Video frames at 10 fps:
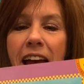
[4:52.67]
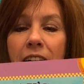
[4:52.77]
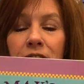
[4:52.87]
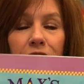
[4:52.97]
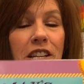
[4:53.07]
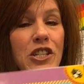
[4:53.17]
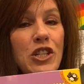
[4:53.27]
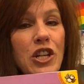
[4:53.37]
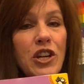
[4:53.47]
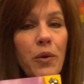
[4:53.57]
And friends,
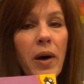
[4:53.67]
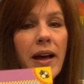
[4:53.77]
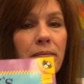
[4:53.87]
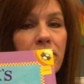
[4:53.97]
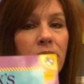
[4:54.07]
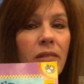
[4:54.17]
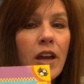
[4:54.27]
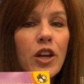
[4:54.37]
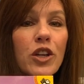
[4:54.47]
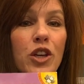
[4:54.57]
do you know what?
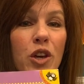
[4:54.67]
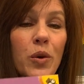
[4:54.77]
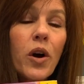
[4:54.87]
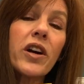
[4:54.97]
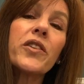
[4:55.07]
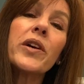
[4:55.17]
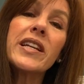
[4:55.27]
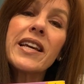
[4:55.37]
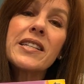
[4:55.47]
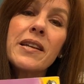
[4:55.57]
you are
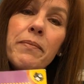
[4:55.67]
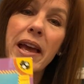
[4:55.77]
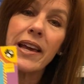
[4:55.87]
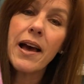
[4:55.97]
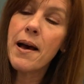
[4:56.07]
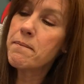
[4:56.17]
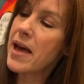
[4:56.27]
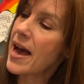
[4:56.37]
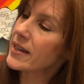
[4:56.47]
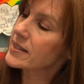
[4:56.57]
going to get to make a
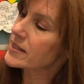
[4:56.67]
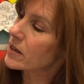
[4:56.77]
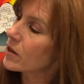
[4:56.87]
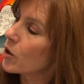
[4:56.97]
Max